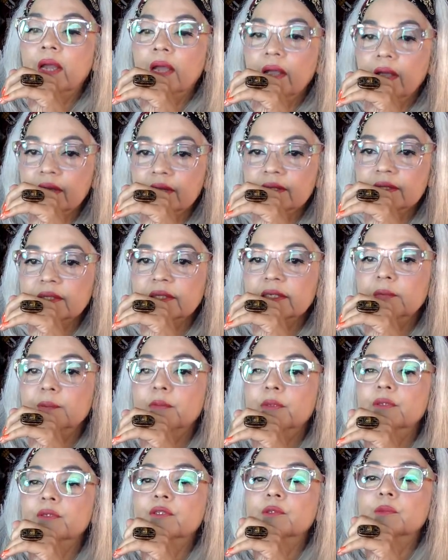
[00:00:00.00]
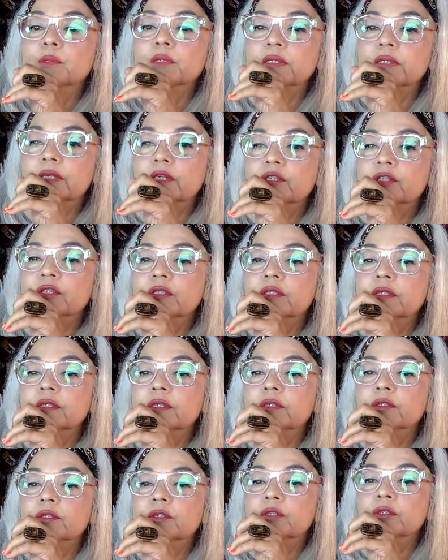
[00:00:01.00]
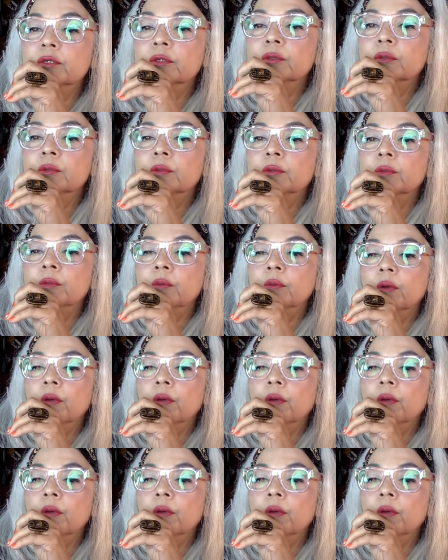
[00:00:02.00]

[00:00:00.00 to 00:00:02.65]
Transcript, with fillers: Ansley at Mother's Mustache is here too.